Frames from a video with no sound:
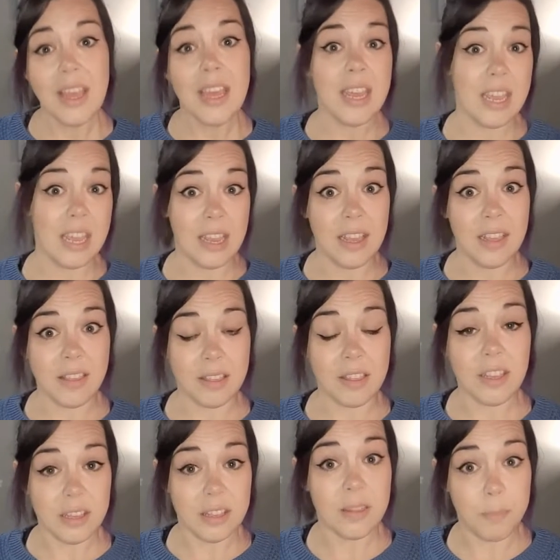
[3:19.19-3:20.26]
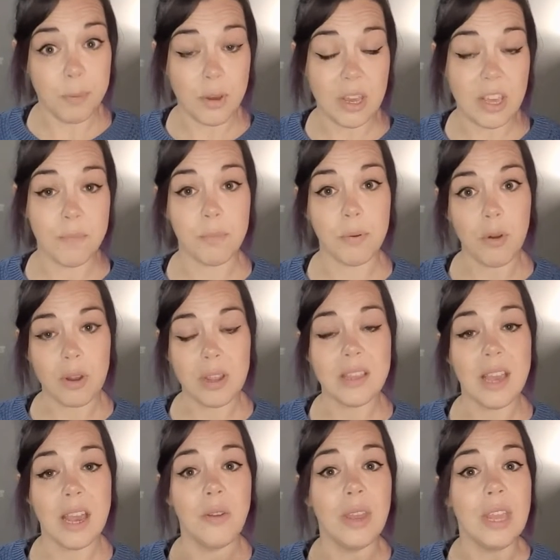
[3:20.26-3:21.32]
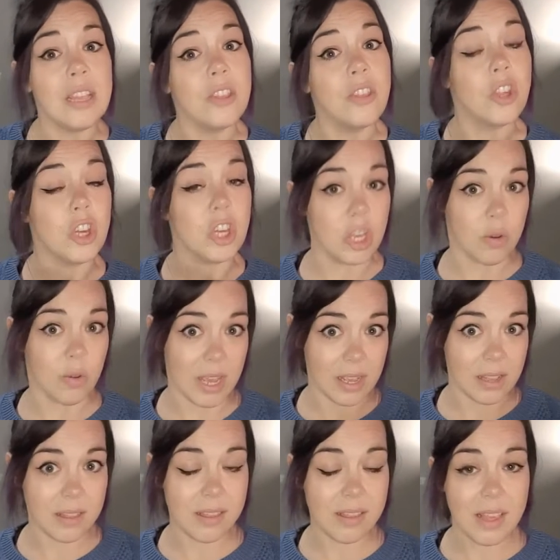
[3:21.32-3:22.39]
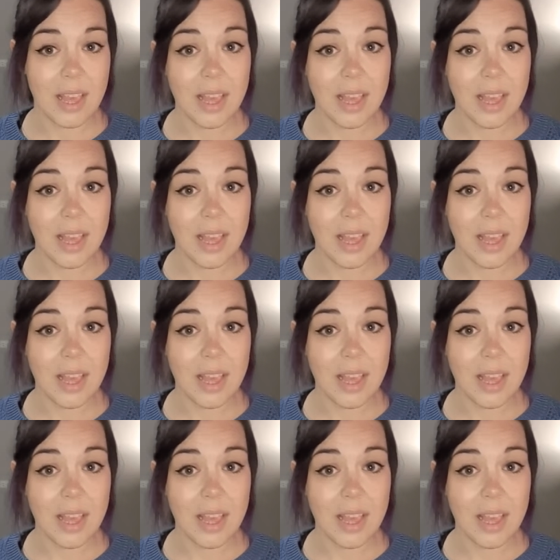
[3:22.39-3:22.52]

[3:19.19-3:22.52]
the book is broken down into units.